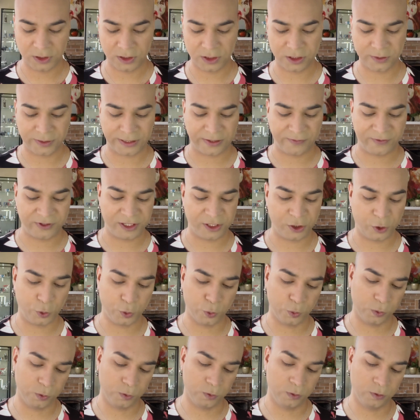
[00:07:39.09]
So I have this
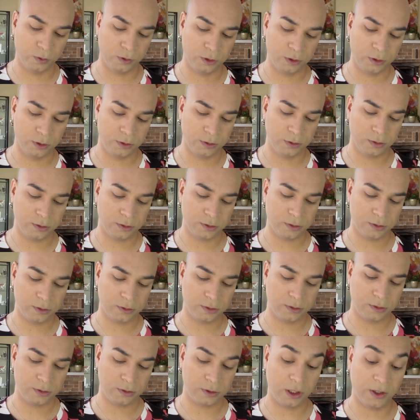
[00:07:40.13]
cool,
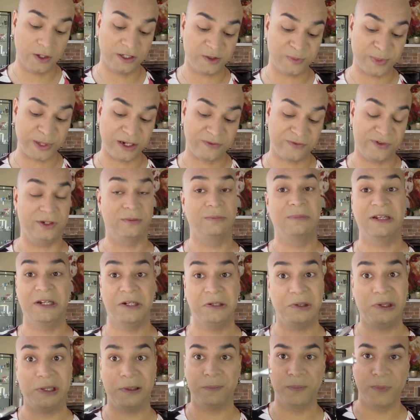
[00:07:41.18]
oh, it's Benefit, I
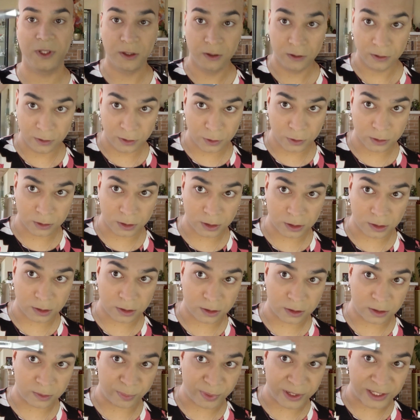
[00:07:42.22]
know
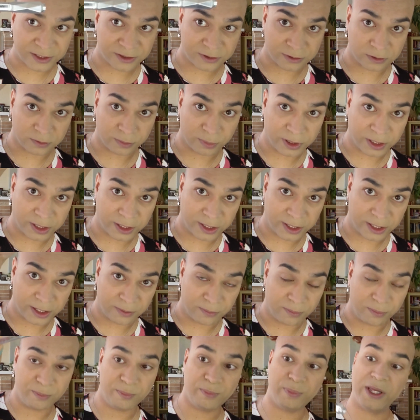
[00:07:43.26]
that. Pencil by
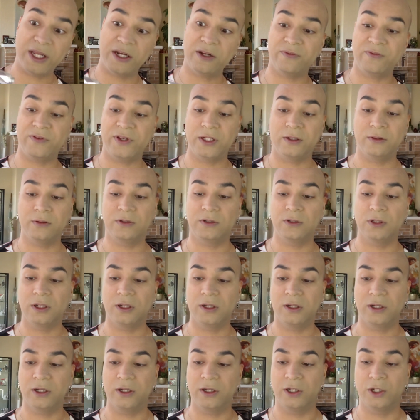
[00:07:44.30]
Benefit,
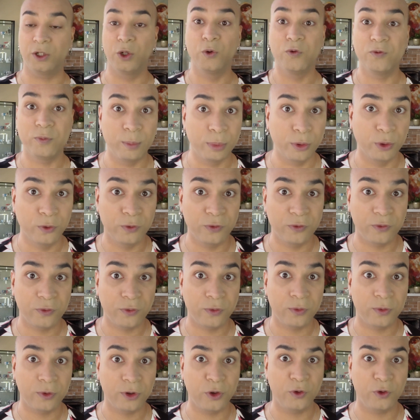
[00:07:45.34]
goof proof